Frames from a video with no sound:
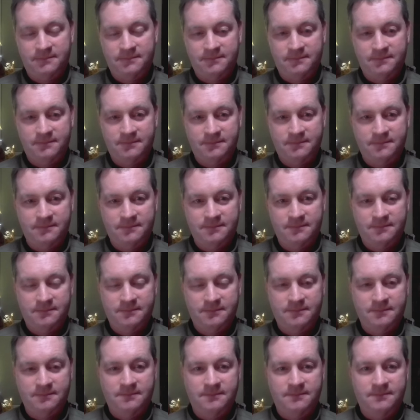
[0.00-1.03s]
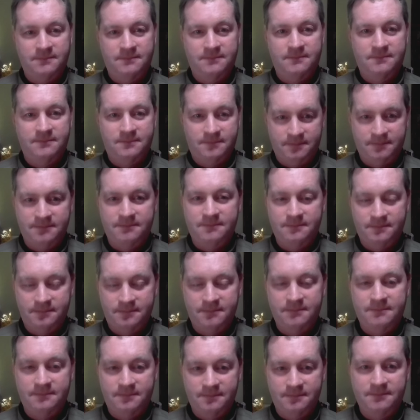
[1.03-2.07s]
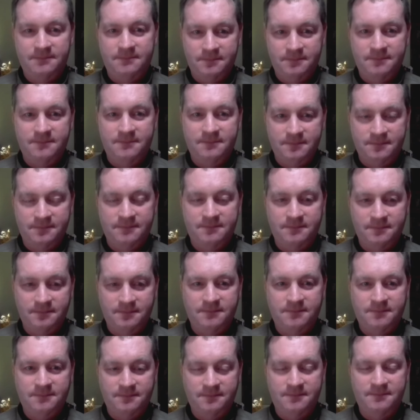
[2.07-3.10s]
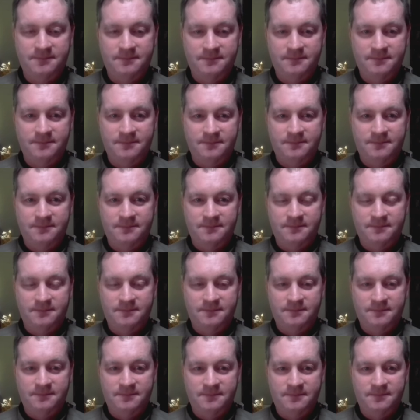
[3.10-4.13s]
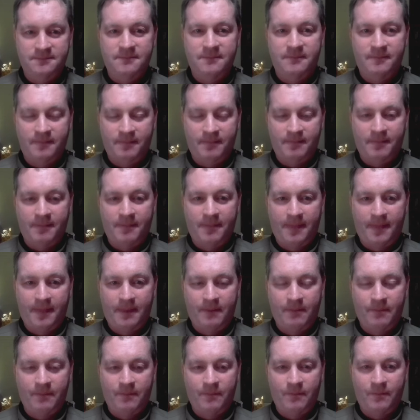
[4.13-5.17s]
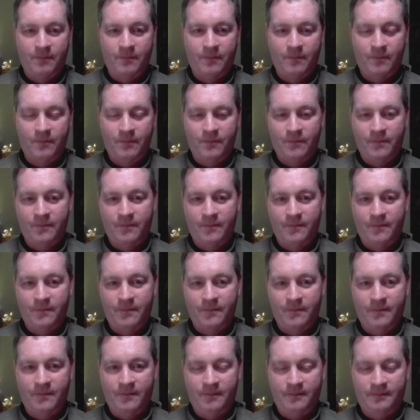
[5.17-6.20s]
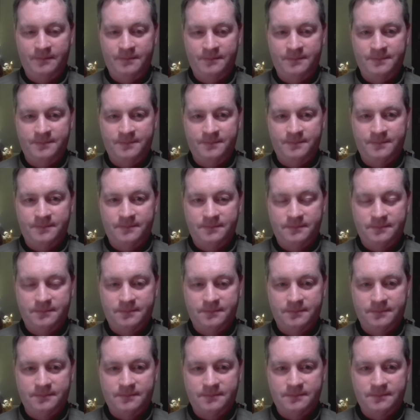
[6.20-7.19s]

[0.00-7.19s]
(silent)